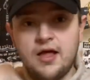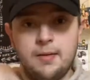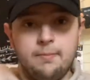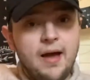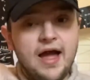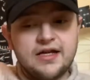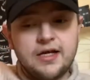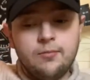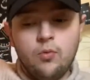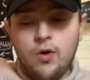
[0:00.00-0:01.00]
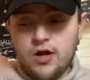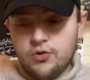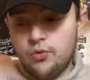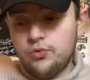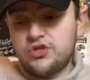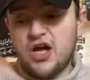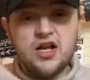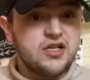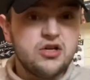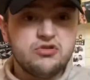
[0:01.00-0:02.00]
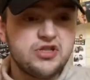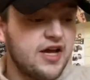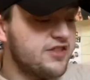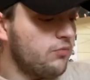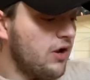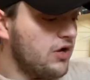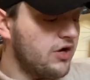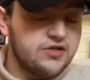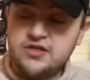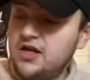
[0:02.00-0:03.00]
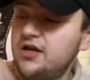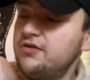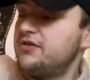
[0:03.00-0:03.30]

bag number one all done. I told you guys the worst of the most.